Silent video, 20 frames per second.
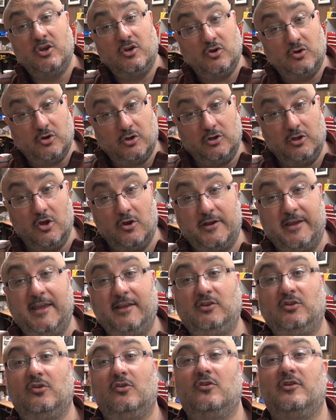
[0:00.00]
good
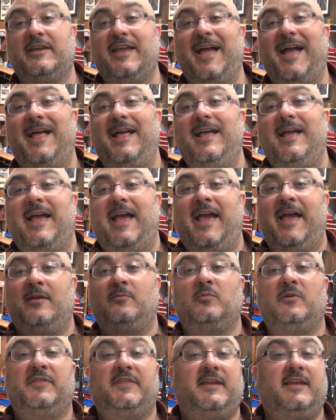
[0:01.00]
looking to look at,
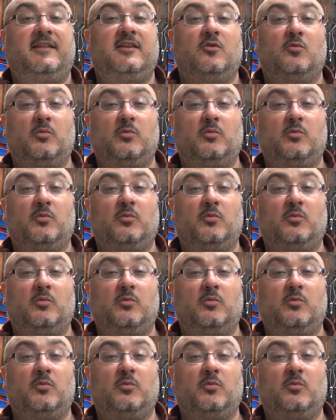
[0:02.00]
and within a